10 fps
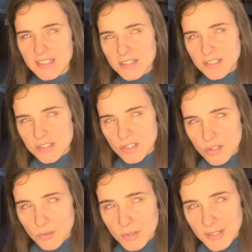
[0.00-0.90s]

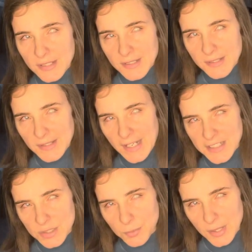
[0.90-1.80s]
So I
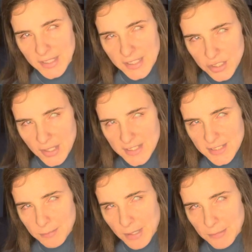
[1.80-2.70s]
just want to
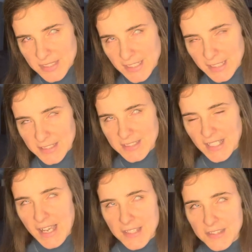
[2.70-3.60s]
address my mistake because
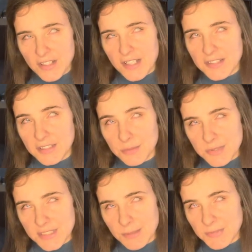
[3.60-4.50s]
I thought that it was
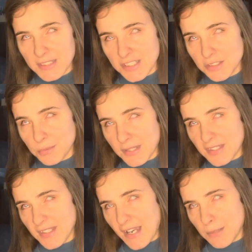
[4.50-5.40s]
something to do with
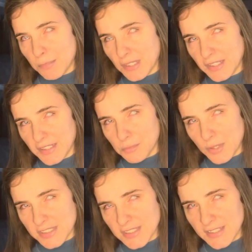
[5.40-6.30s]
that, but it
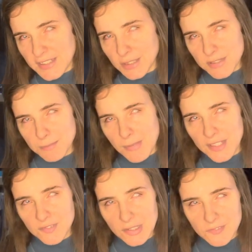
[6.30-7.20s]
wasn't. It was my
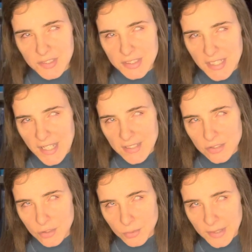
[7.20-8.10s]
fault for not
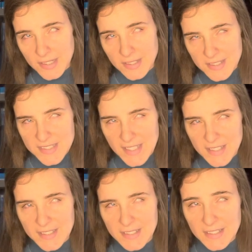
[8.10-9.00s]
knowing a
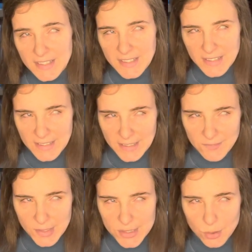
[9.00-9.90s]
setting in
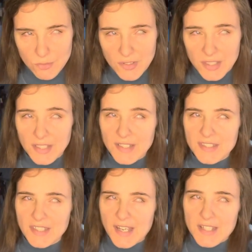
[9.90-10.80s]
VoiceOver
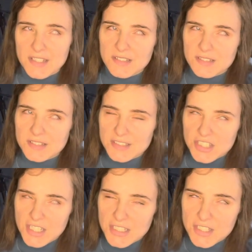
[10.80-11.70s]
that
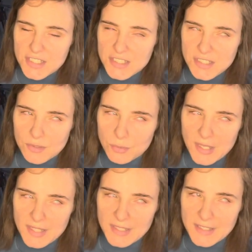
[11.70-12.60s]
changes the
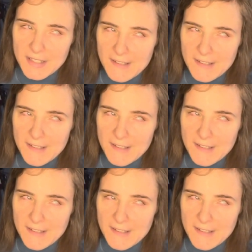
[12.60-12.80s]
way